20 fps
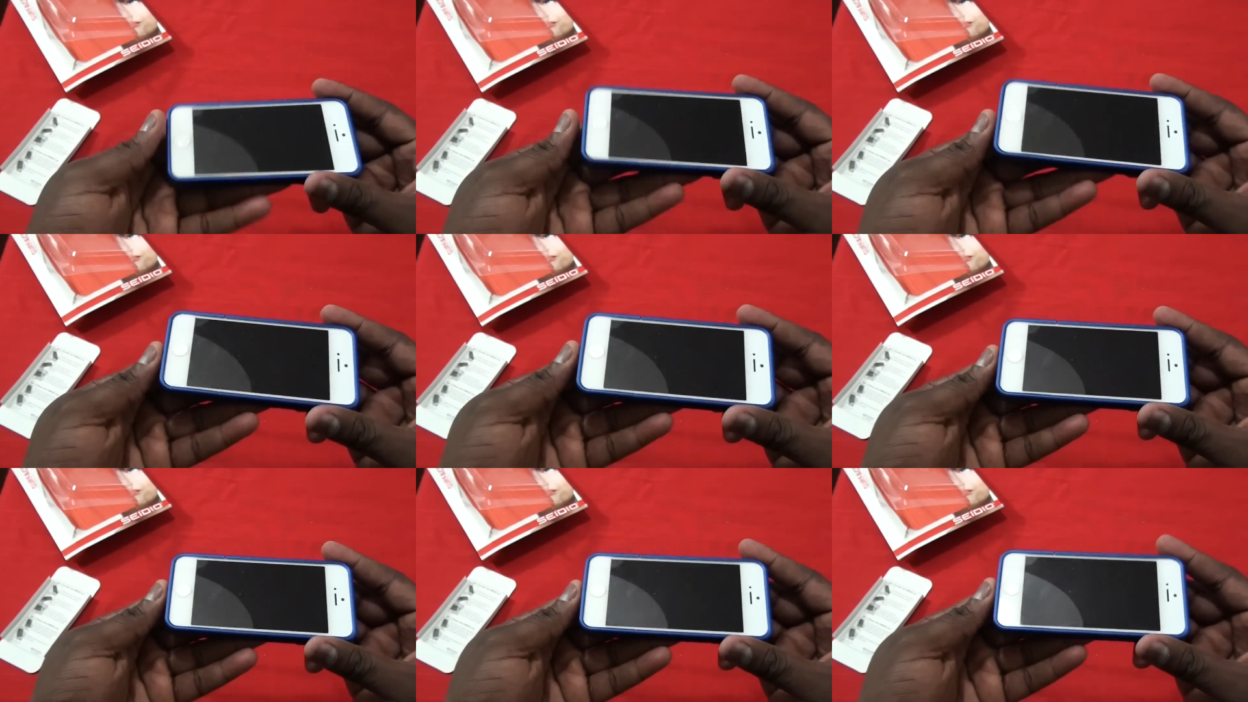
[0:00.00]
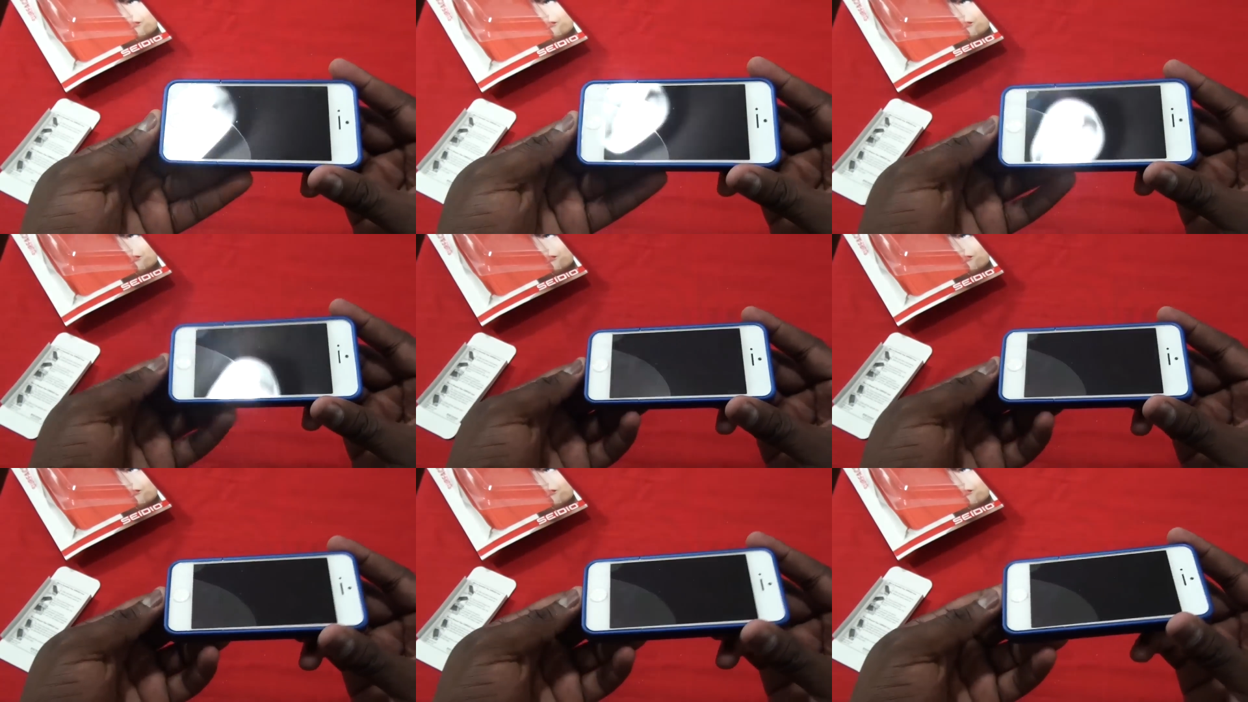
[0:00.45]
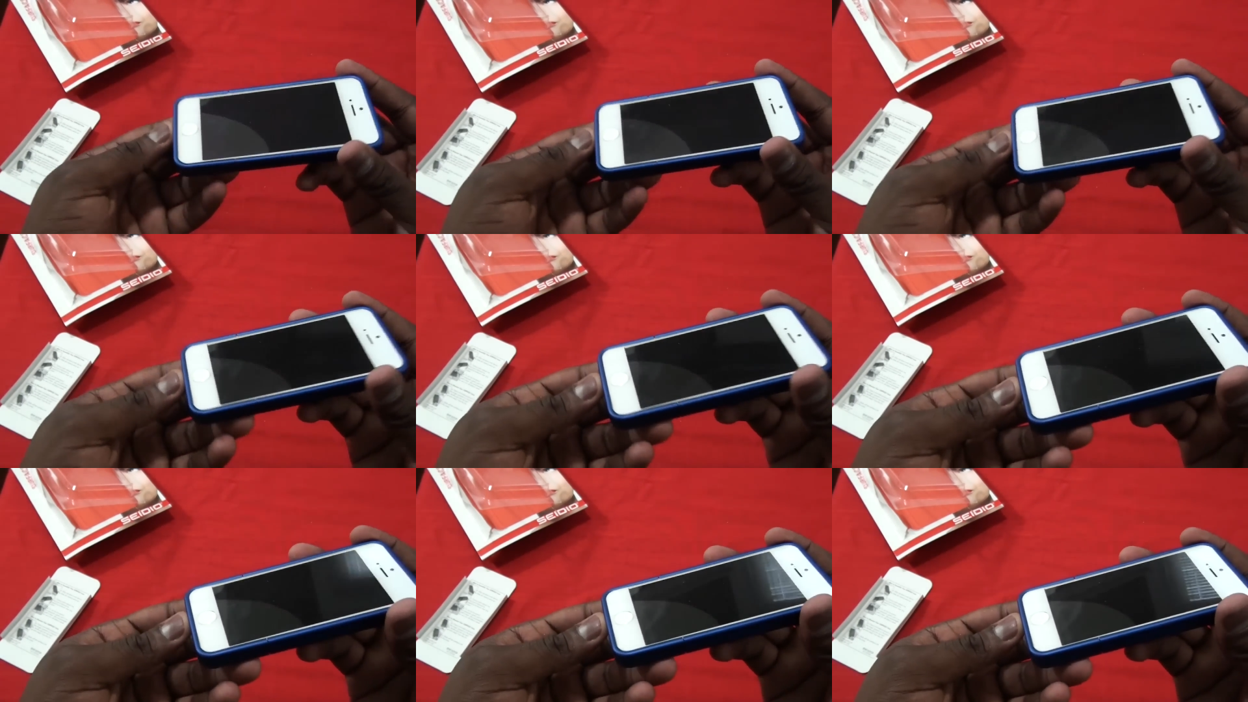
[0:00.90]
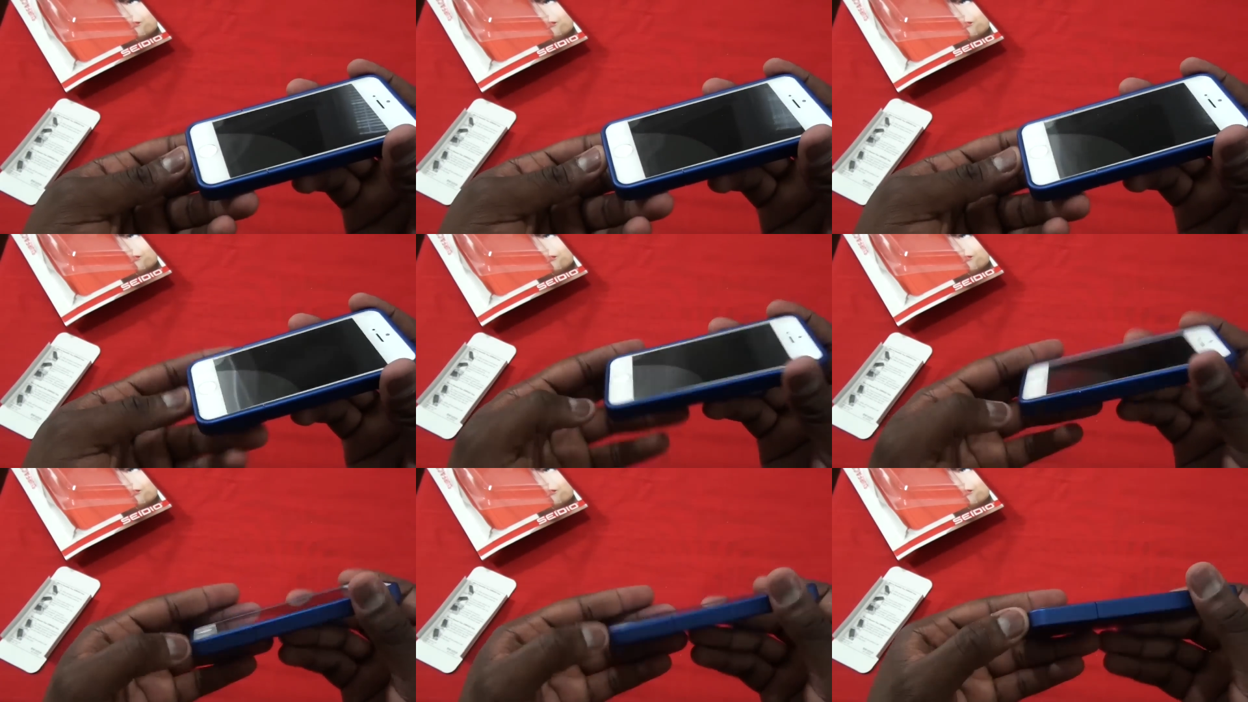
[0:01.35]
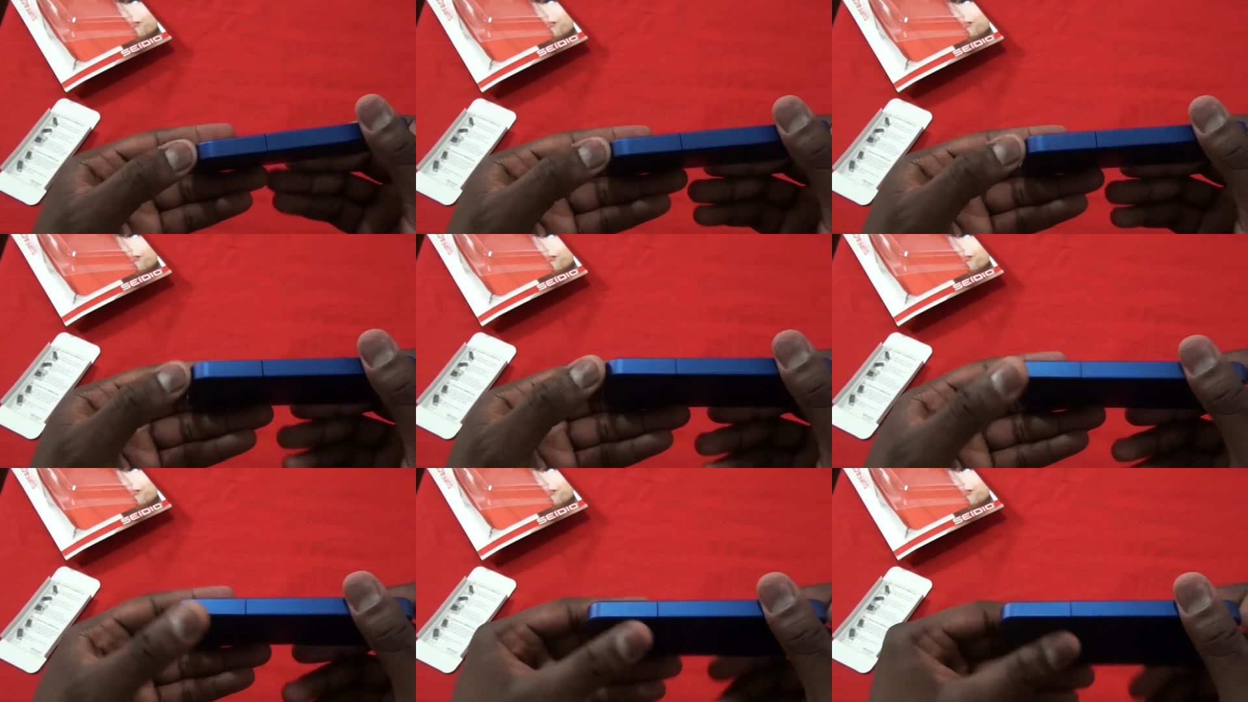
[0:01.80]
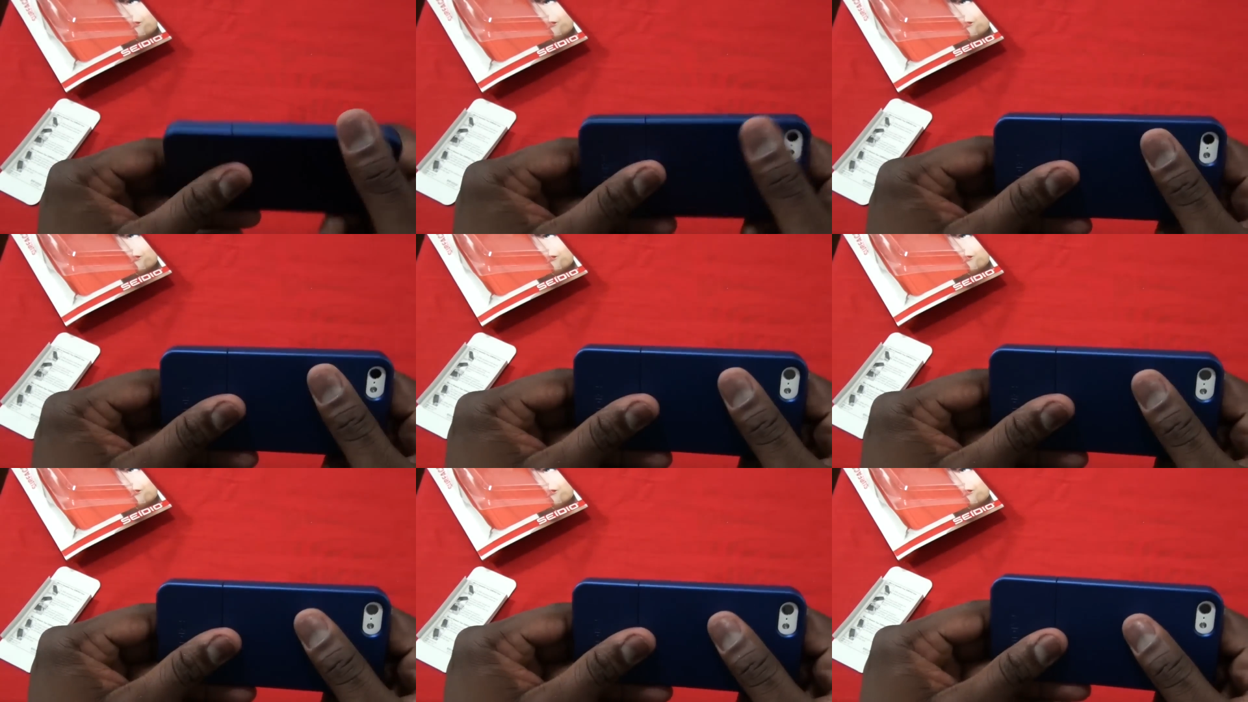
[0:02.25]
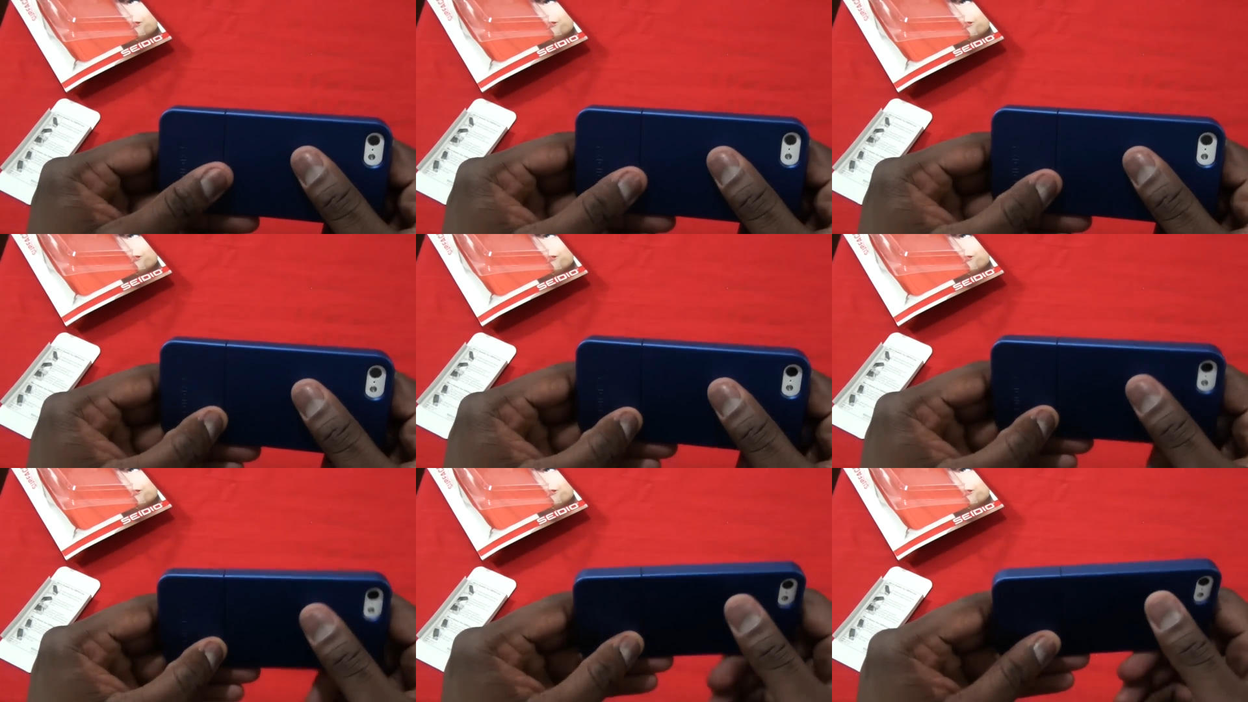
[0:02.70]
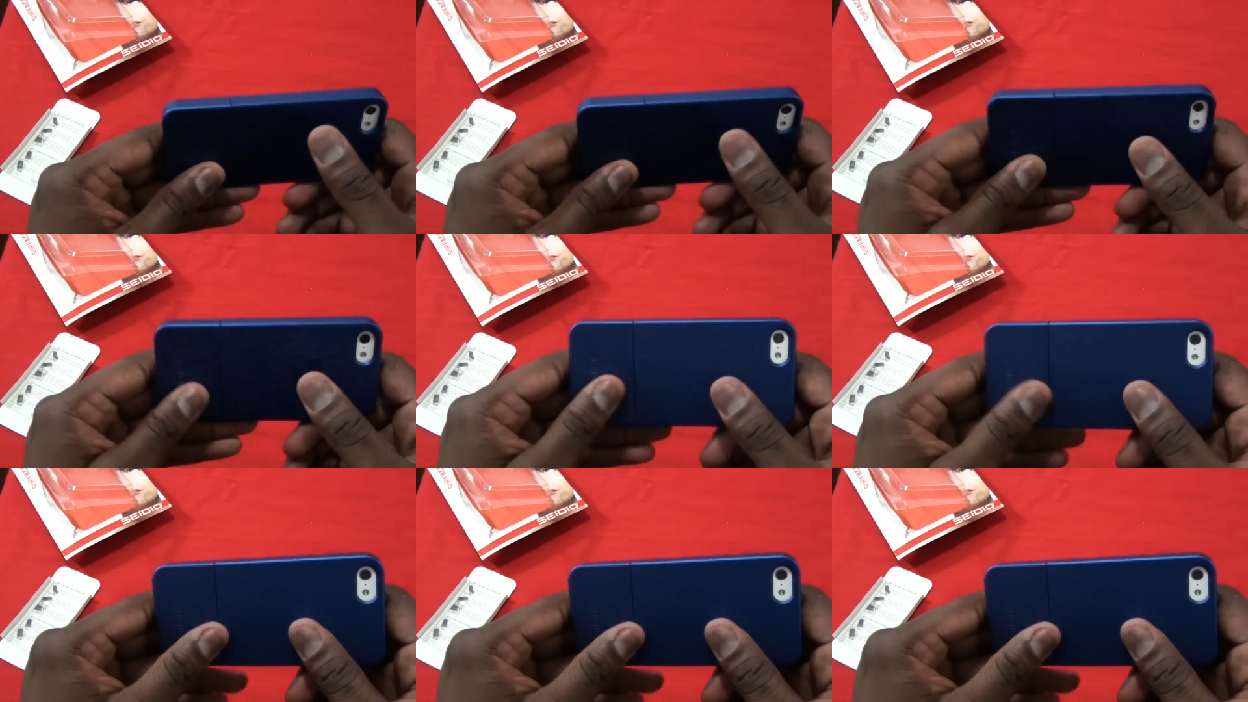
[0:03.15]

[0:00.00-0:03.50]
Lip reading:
[unreadable: no face in view]